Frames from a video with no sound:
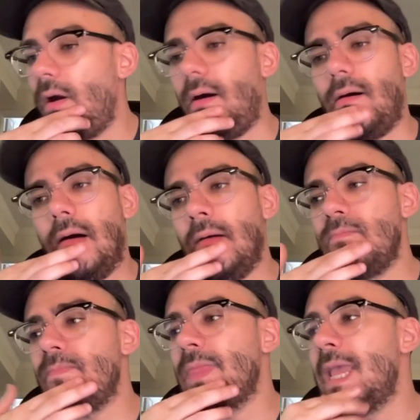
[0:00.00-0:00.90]

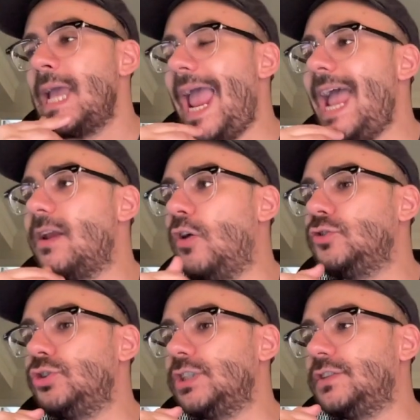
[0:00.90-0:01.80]
And
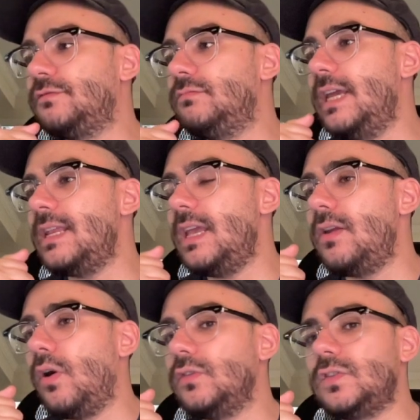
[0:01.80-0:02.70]
also just, it
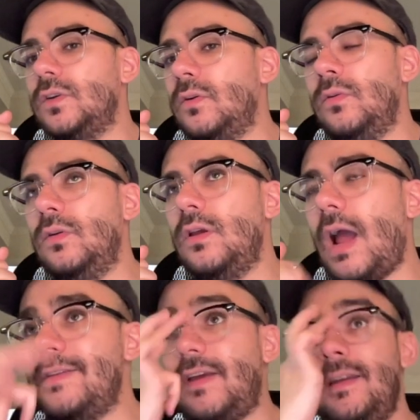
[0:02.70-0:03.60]
also,
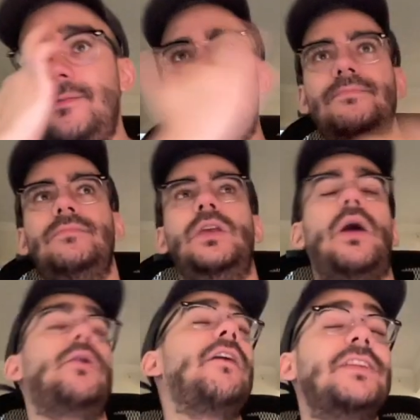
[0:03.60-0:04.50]
I
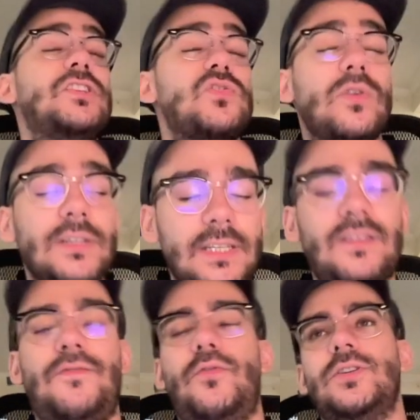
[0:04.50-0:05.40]
don't have any sources,
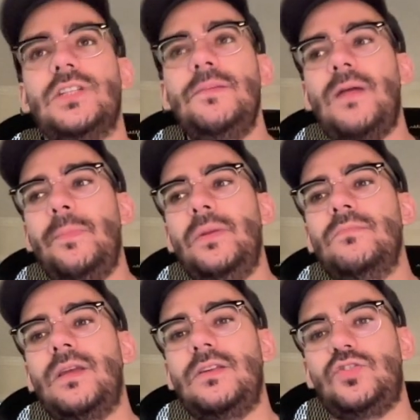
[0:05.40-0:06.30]
unfortunately, but I've been
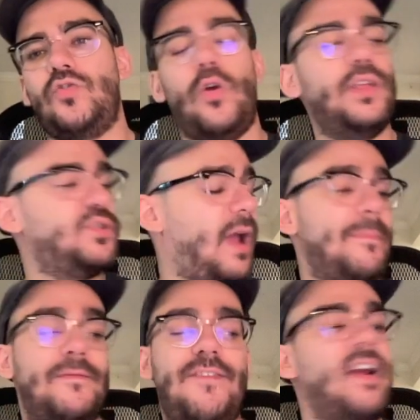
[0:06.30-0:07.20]
scrolling, I've
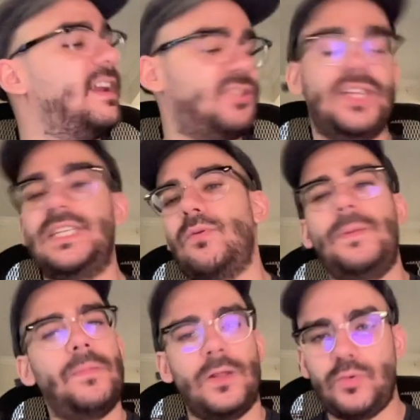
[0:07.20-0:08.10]
been very interested to see what
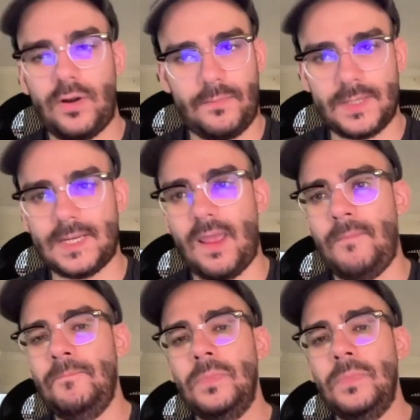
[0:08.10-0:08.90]
people on Twitter have been saying.